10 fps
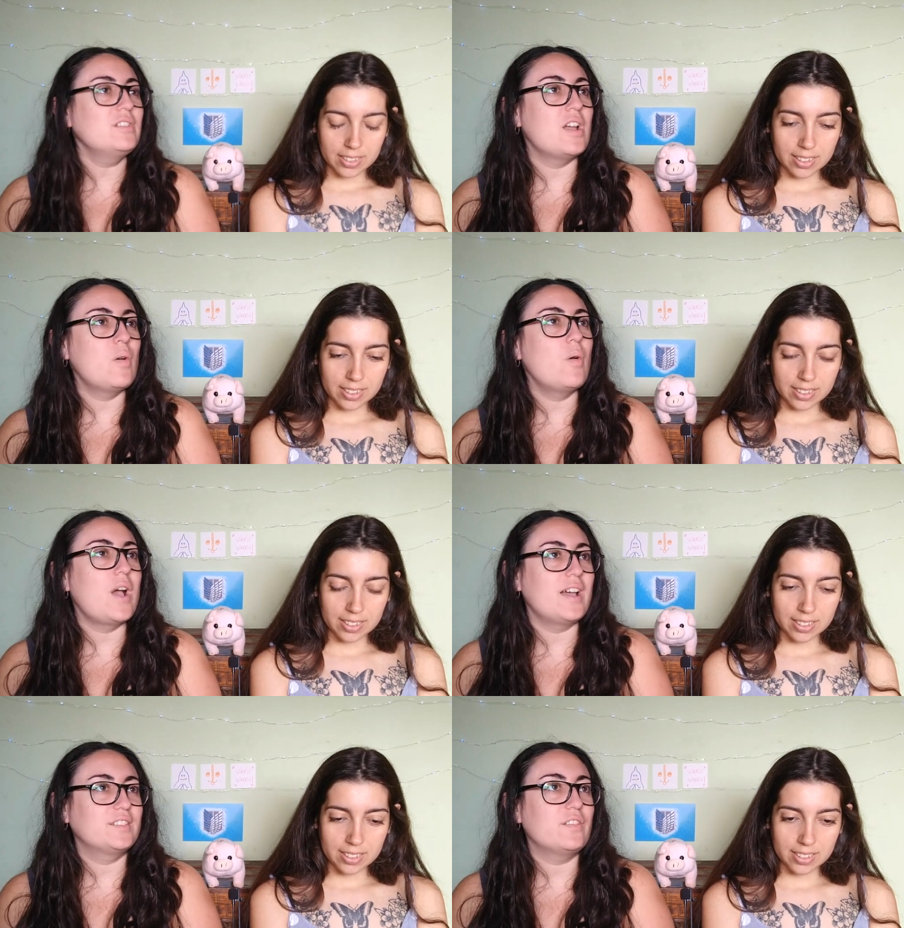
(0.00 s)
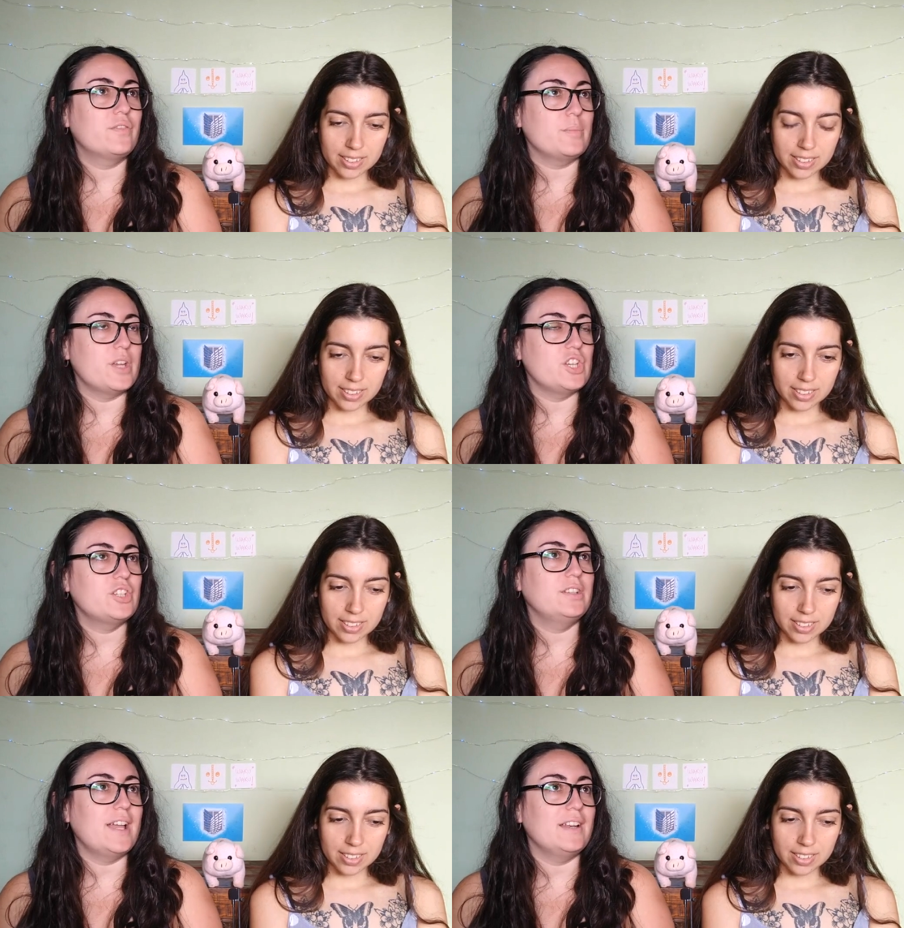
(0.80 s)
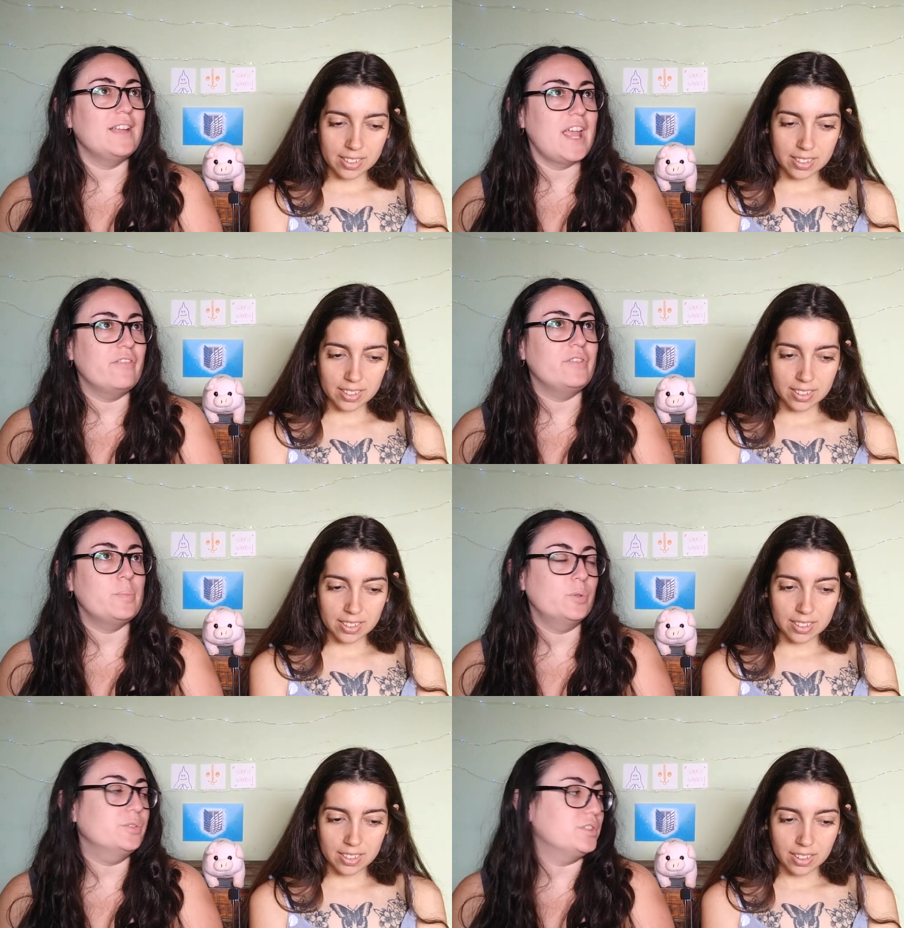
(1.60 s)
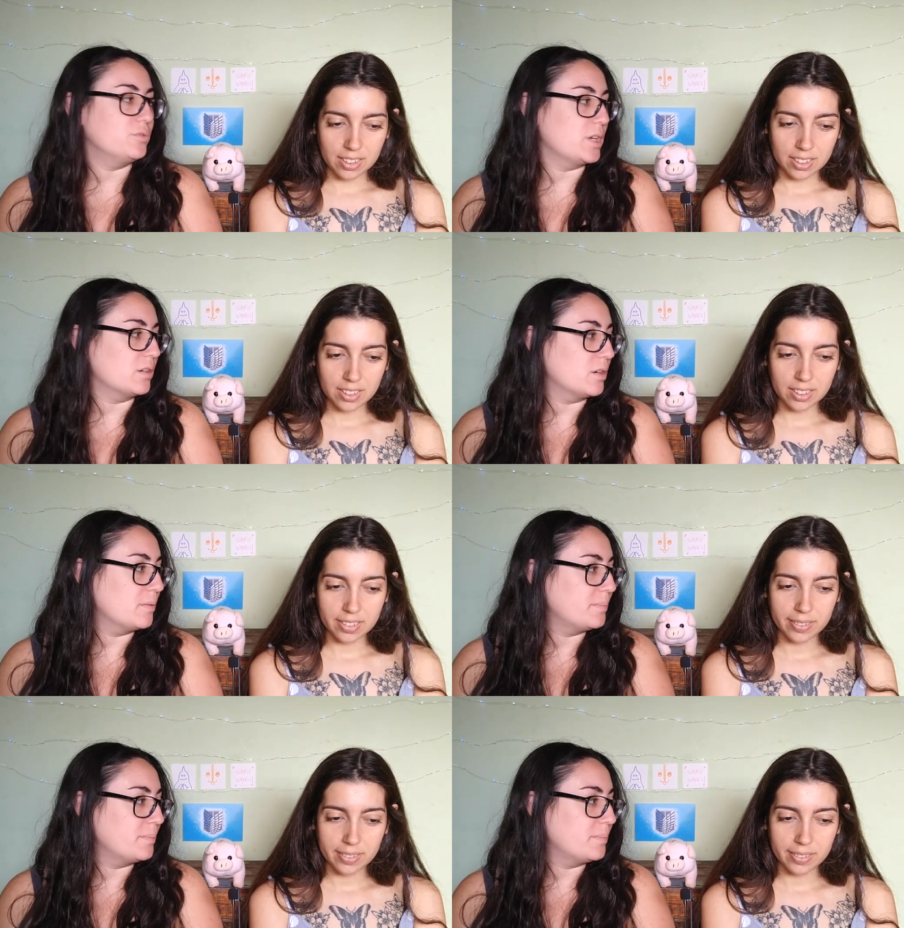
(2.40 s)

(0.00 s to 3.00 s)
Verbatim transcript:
Speaker 1: now has confirmation that Envy pulled the trigger.